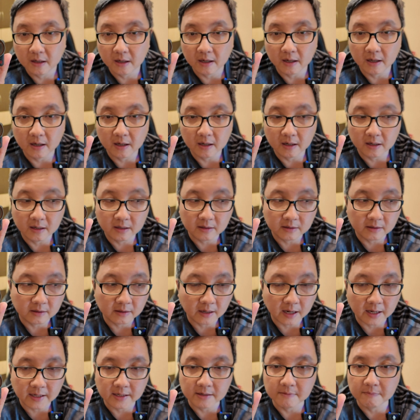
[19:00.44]

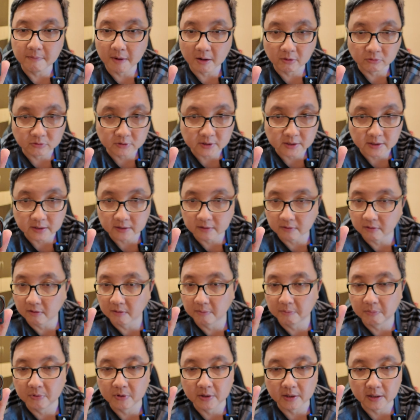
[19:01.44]
either mounted
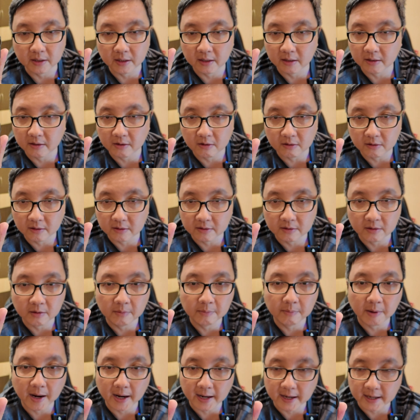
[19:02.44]
or putting it on
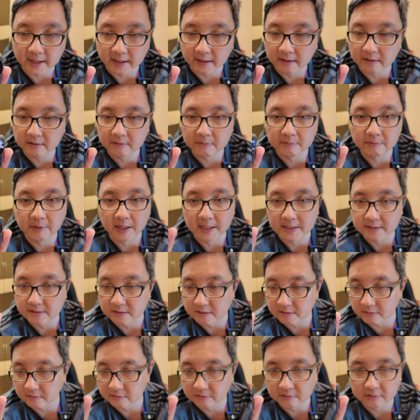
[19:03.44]
your bike,
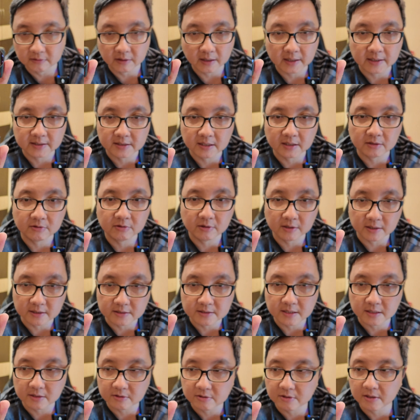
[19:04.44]
bicycle, etc.,
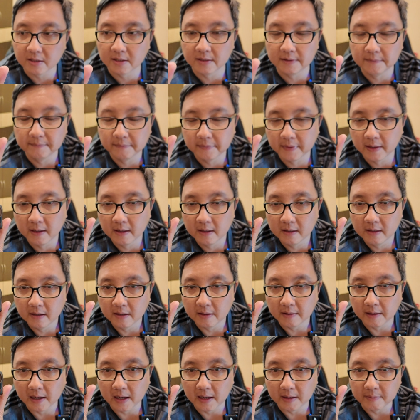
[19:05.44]
etc.,
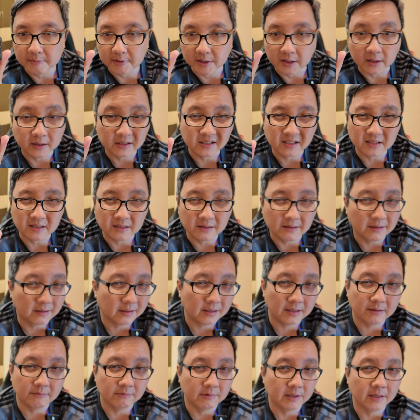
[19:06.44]
because
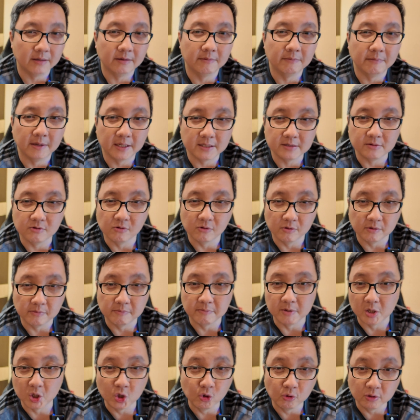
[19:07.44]
it makes you
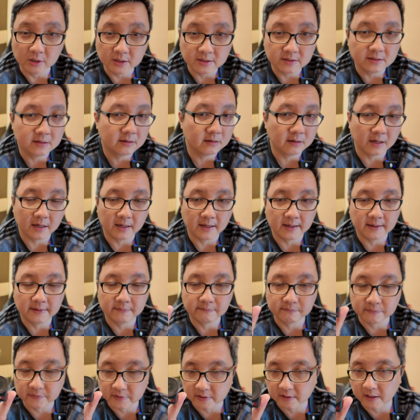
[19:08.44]
ambiguous,
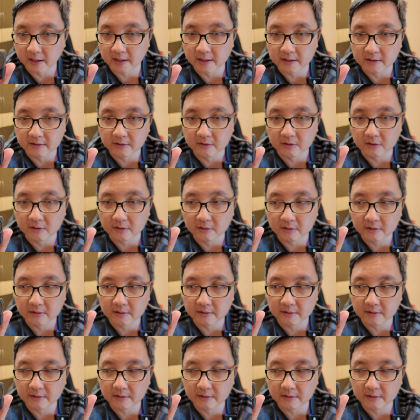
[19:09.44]
and